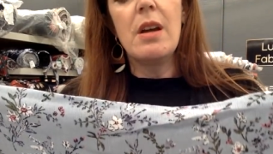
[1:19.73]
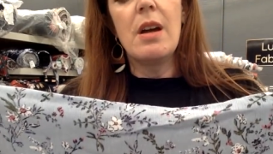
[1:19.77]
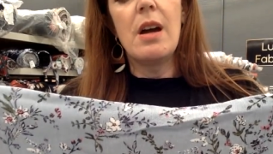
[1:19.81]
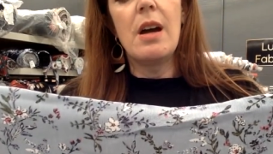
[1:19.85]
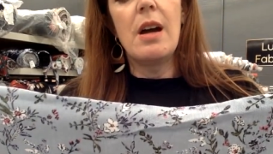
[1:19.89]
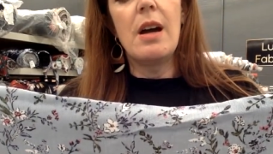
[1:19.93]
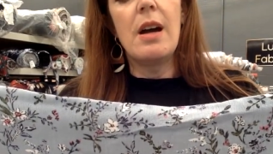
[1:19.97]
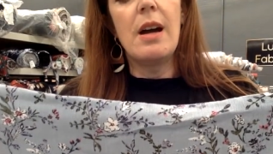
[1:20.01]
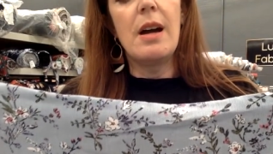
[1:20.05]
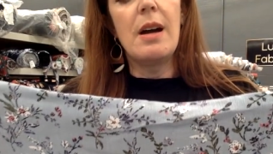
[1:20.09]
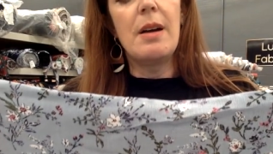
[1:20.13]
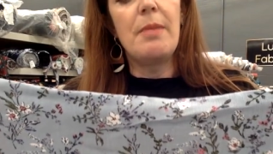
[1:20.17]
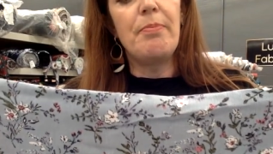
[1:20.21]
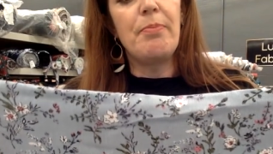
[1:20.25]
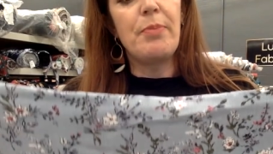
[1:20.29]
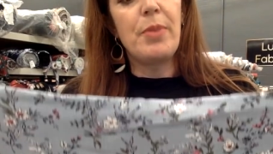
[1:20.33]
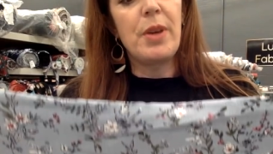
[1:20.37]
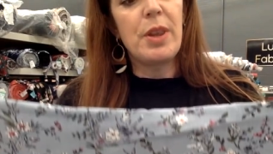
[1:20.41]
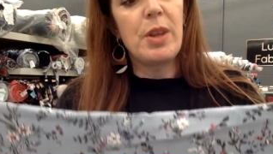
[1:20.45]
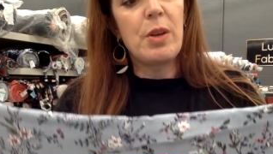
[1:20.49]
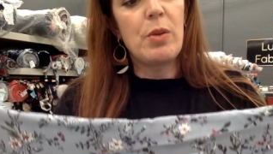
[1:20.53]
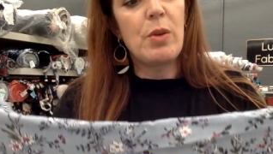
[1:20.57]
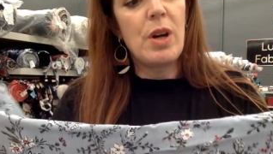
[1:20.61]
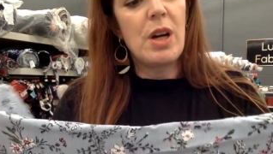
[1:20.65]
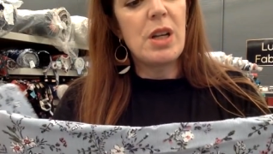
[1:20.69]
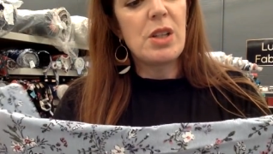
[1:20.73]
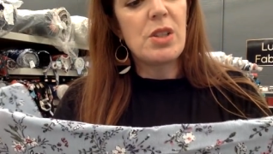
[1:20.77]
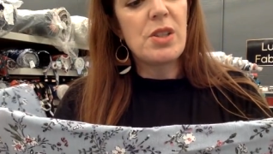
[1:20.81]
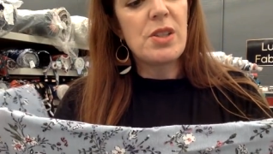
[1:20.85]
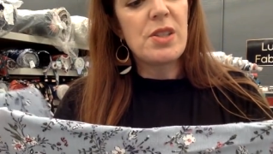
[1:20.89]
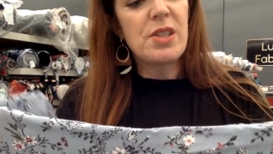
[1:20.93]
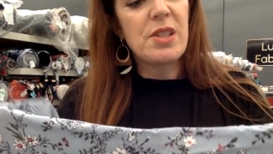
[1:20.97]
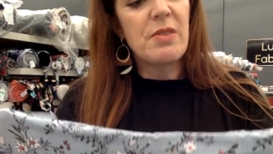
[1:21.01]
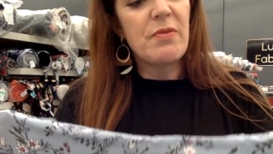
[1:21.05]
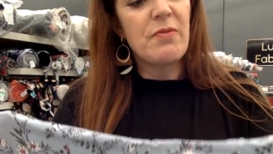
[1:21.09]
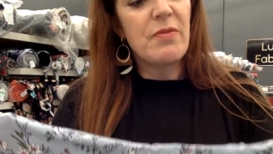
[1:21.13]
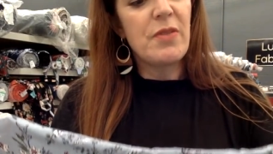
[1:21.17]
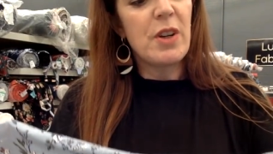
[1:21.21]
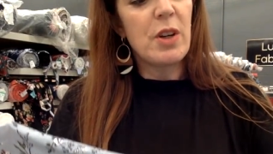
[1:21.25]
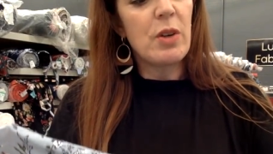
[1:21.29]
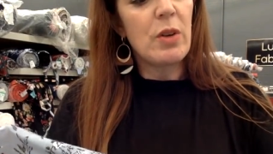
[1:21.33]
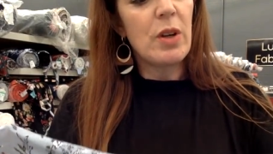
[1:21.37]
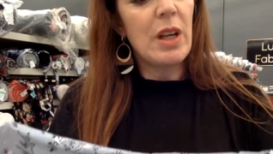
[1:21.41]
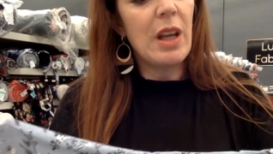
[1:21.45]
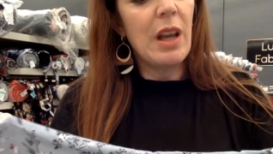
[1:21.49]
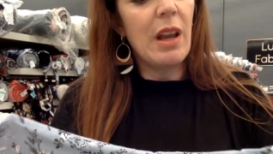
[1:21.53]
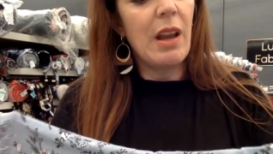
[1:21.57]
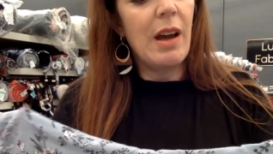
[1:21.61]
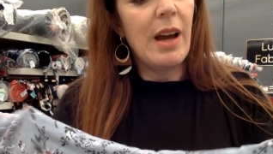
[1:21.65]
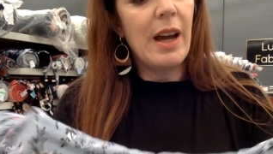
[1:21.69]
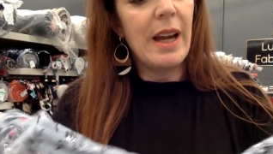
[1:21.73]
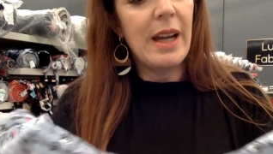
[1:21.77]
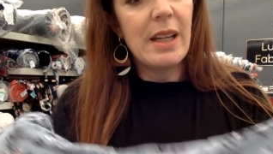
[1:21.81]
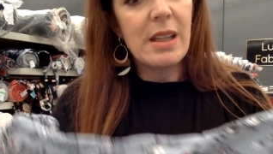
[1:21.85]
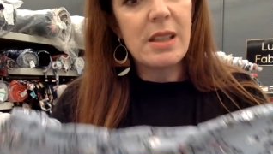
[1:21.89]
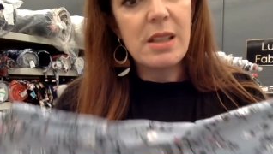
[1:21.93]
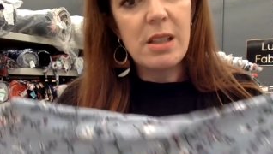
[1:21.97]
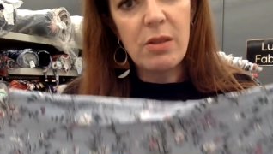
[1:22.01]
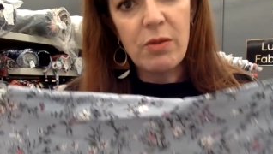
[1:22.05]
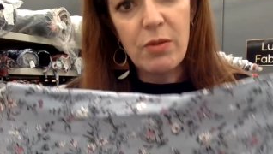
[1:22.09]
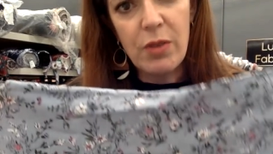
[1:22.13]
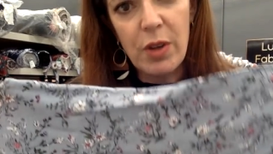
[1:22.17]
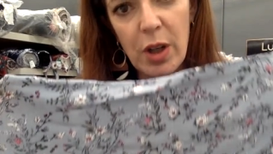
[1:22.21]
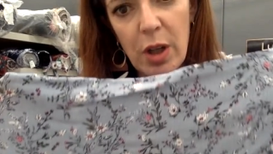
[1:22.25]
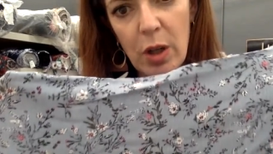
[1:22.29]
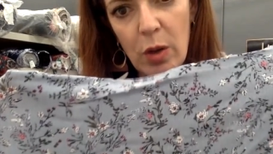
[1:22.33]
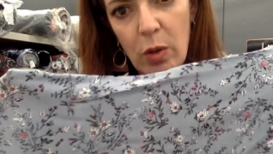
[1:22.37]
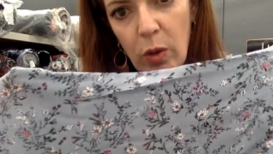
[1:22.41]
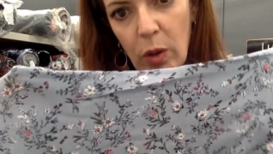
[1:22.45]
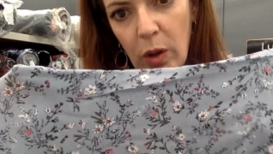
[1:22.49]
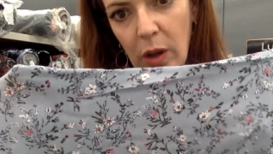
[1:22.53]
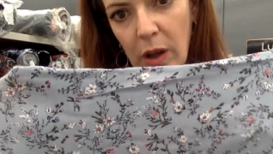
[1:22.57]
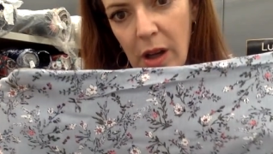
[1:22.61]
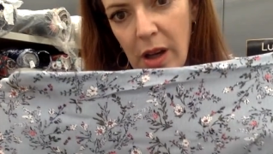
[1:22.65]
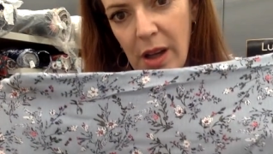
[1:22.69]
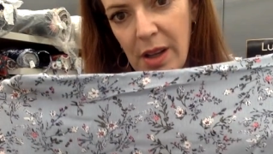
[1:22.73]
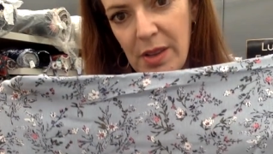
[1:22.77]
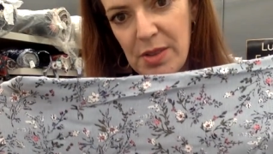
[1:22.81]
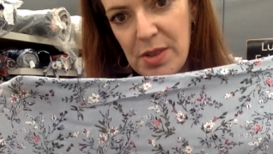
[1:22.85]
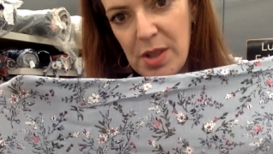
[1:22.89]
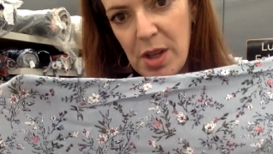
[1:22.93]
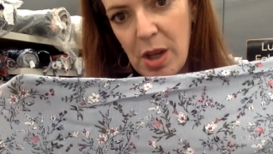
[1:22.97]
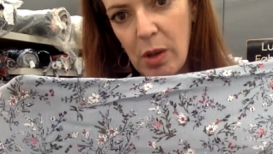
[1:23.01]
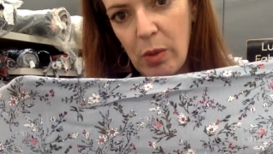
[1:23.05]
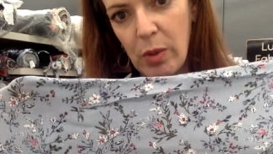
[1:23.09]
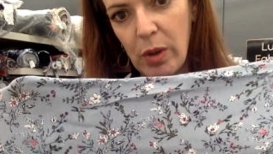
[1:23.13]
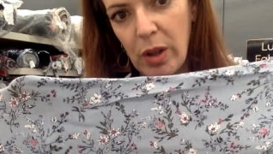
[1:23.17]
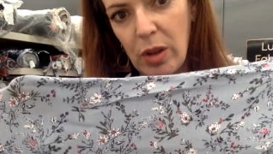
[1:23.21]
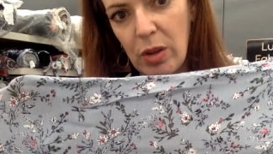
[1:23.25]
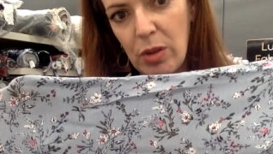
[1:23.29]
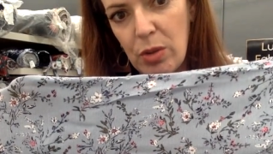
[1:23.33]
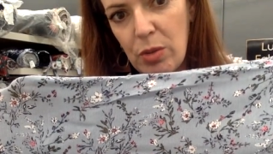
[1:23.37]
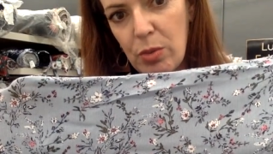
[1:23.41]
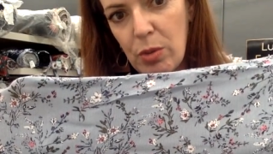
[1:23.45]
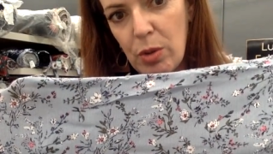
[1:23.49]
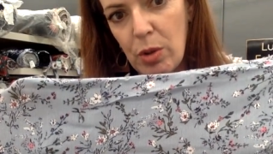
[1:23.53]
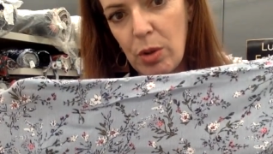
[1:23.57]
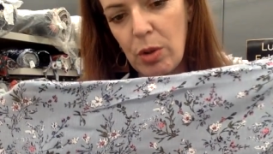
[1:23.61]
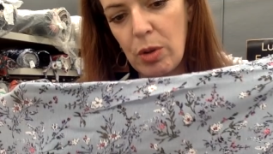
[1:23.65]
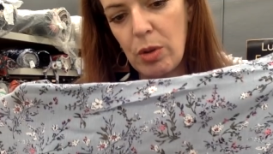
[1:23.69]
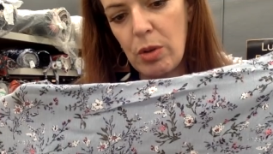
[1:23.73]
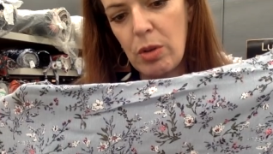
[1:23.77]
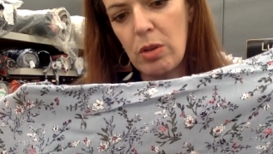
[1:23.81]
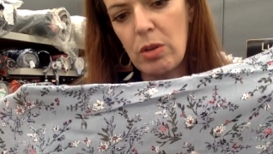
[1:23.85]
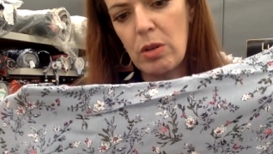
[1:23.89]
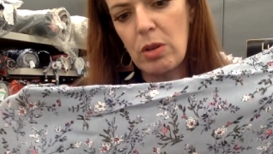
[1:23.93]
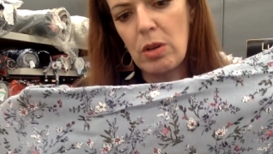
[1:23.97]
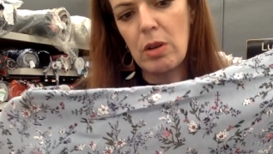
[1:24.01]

But there are just some very light vertical lines going through,